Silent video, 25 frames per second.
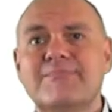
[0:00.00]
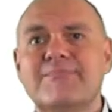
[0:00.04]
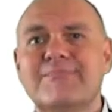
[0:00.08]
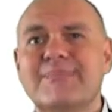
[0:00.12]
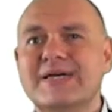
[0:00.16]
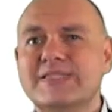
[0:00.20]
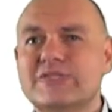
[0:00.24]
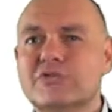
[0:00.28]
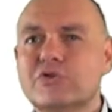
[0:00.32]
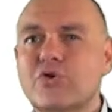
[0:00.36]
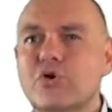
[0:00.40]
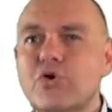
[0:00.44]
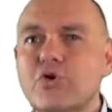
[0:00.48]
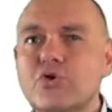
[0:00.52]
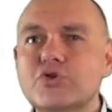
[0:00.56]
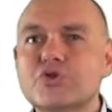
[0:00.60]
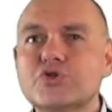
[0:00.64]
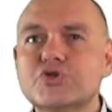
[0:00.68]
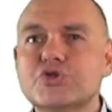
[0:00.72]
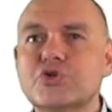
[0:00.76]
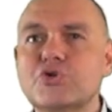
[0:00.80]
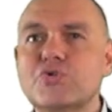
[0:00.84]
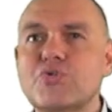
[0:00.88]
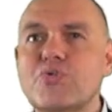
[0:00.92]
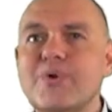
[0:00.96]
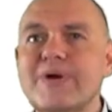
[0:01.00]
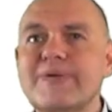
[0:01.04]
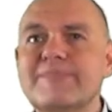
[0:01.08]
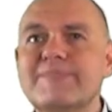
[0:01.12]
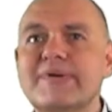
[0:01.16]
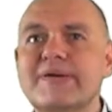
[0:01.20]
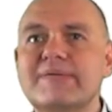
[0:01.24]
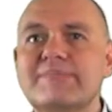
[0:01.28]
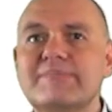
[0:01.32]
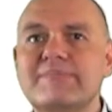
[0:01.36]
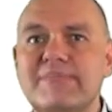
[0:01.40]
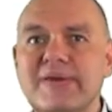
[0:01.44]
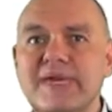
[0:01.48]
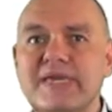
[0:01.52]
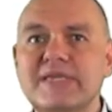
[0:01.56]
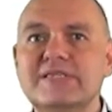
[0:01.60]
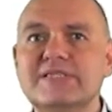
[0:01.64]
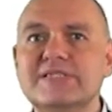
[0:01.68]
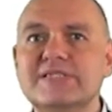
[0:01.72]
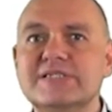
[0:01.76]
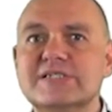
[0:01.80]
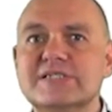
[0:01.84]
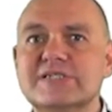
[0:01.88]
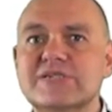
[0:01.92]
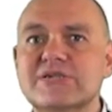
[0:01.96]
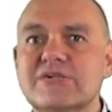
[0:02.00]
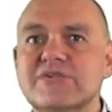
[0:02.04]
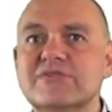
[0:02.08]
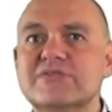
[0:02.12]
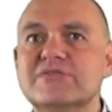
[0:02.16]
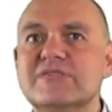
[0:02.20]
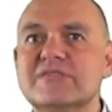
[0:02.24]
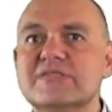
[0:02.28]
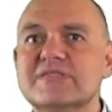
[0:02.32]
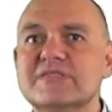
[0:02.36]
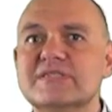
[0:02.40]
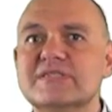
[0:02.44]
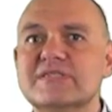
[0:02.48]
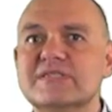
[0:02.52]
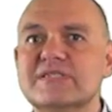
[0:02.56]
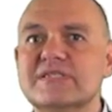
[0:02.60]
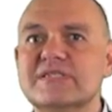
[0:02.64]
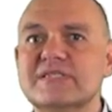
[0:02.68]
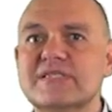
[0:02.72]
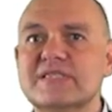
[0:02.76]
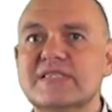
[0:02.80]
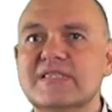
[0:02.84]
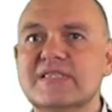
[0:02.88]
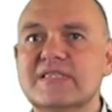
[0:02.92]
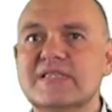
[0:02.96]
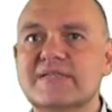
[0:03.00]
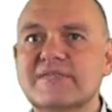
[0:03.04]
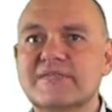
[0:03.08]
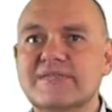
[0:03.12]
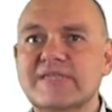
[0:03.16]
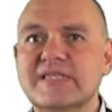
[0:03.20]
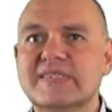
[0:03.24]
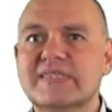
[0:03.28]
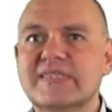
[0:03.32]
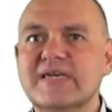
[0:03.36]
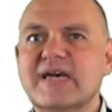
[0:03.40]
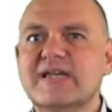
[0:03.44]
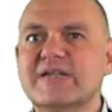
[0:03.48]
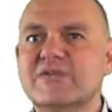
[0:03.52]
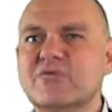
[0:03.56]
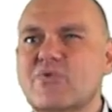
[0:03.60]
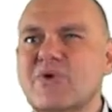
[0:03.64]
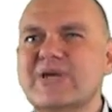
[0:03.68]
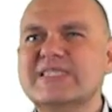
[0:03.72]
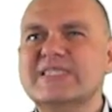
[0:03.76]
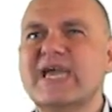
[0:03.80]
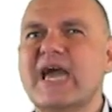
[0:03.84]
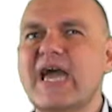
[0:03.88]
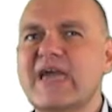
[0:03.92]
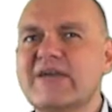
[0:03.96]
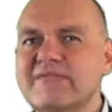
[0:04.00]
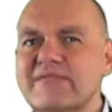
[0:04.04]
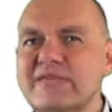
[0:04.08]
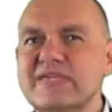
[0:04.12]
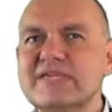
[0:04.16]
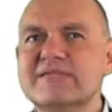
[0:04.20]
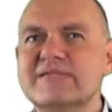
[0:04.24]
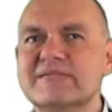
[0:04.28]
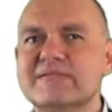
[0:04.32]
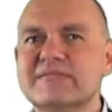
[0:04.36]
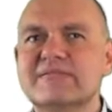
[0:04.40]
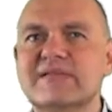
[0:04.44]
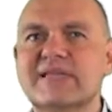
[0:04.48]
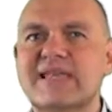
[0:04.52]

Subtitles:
but also web pages contents that are quite heavy,